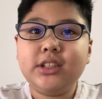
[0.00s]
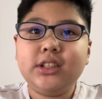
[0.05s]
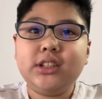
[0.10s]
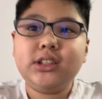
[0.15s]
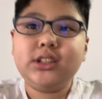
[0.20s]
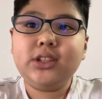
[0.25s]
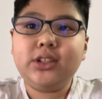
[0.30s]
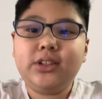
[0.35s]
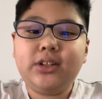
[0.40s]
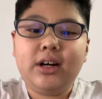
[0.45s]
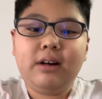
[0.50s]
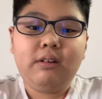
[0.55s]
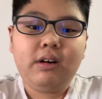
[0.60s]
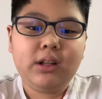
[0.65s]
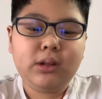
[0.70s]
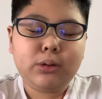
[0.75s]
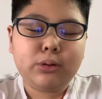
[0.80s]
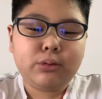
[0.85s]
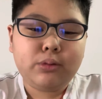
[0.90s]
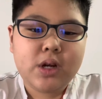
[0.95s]
So I
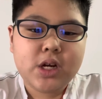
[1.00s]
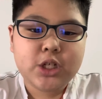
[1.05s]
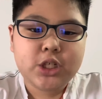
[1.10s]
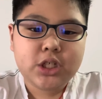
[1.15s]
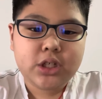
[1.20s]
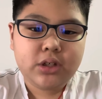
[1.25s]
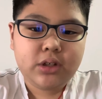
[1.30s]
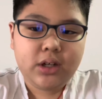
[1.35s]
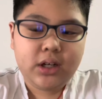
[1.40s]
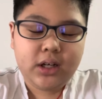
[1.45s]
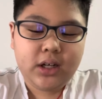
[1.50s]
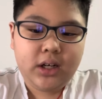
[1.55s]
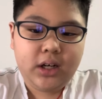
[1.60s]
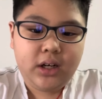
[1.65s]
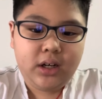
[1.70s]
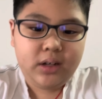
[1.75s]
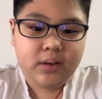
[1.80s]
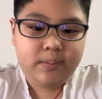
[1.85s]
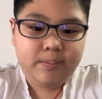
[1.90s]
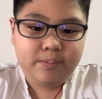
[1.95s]
want to wish you
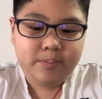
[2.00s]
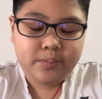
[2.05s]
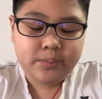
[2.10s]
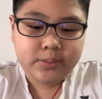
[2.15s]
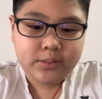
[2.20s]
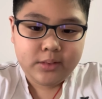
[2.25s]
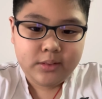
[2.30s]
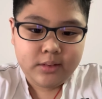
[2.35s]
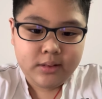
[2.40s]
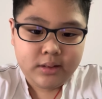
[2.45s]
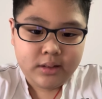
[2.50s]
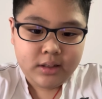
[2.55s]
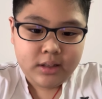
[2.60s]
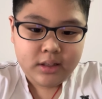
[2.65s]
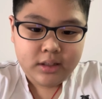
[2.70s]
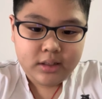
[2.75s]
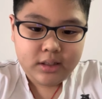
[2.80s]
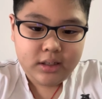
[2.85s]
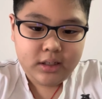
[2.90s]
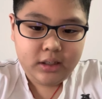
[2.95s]
a
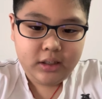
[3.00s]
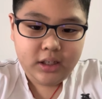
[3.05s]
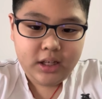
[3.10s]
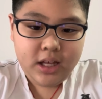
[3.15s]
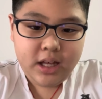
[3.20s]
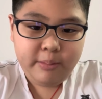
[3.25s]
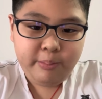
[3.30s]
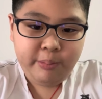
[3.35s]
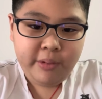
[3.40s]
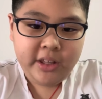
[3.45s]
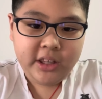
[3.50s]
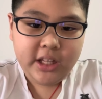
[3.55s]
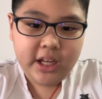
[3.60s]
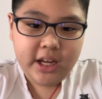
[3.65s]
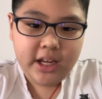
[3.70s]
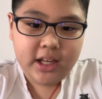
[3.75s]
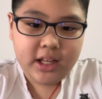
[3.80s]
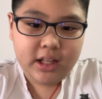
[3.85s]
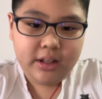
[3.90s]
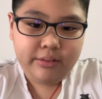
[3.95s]
happy
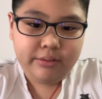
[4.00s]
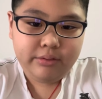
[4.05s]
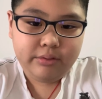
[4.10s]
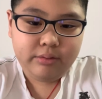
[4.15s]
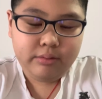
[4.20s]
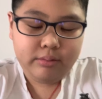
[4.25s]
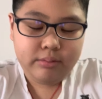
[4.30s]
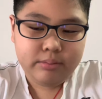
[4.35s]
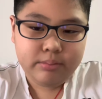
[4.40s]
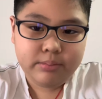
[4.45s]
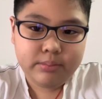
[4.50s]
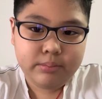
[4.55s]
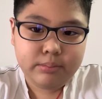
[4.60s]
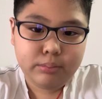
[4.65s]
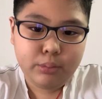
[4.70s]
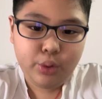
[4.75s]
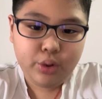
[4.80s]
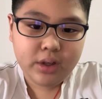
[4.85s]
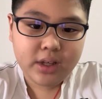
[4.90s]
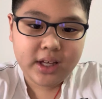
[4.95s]
day in
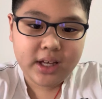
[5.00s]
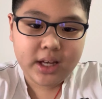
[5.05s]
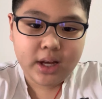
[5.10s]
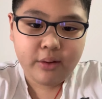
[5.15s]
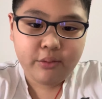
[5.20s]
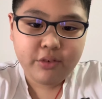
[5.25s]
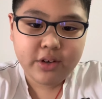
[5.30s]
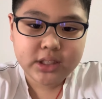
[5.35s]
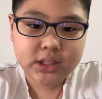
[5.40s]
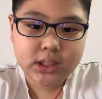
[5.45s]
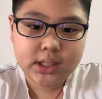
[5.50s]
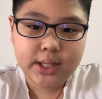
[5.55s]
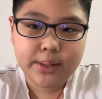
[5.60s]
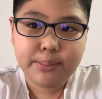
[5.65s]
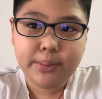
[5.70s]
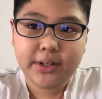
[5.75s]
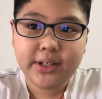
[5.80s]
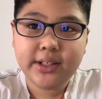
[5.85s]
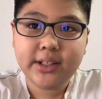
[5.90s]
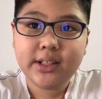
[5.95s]
Mooncake
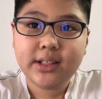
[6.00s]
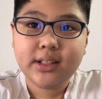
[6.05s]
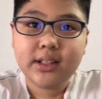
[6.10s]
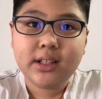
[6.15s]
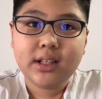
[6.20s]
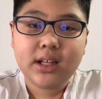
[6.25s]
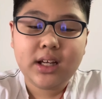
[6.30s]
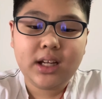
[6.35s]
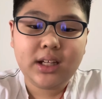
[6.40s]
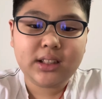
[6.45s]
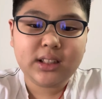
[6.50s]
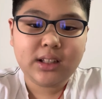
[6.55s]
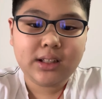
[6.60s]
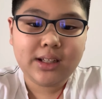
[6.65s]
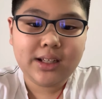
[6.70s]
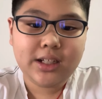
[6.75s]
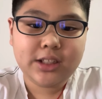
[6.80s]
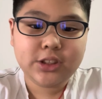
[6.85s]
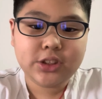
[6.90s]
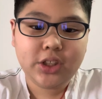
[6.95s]
Festival and
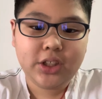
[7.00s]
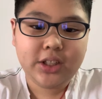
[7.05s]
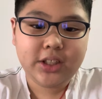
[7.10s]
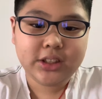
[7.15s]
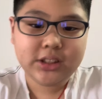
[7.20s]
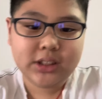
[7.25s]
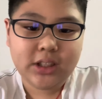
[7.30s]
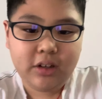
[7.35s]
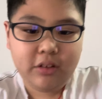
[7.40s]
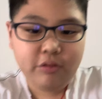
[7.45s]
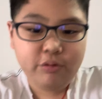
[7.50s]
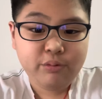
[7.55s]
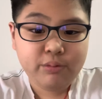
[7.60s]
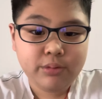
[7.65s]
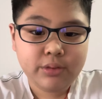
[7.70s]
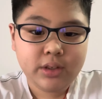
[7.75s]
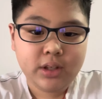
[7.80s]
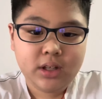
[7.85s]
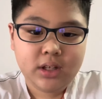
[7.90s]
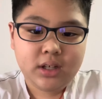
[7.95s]
enjoy yourself.
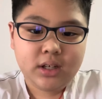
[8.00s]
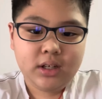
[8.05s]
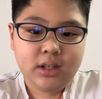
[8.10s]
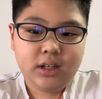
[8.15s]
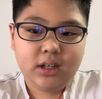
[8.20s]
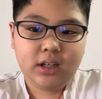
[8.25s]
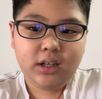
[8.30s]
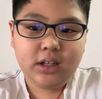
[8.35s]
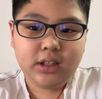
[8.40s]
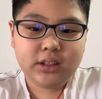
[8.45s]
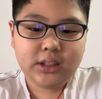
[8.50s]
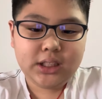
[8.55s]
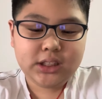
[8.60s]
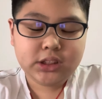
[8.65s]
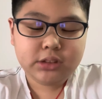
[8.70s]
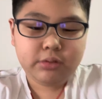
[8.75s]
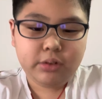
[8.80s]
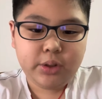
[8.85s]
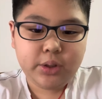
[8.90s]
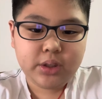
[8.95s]

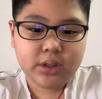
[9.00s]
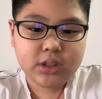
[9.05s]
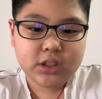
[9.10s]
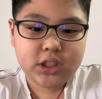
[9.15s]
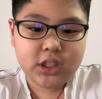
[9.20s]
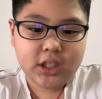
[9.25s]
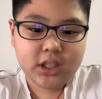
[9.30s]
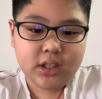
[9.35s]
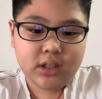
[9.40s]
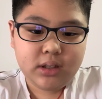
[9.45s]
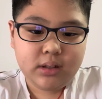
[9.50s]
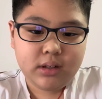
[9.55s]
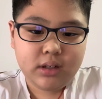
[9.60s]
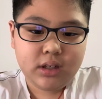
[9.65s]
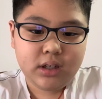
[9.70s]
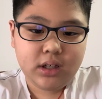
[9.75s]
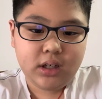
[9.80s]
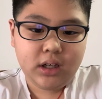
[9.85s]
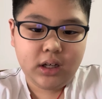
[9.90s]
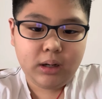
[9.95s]
Thanks for watching.
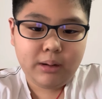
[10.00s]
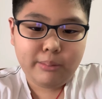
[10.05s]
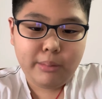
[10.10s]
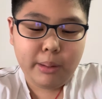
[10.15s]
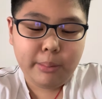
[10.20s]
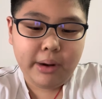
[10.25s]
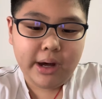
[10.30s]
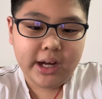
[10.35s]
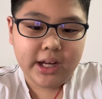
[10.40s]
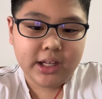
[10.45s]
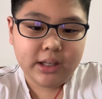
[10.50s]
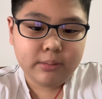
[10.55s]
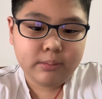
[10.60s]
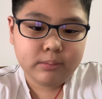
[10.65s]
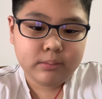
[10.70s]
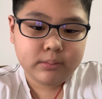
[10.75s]
Bye bye.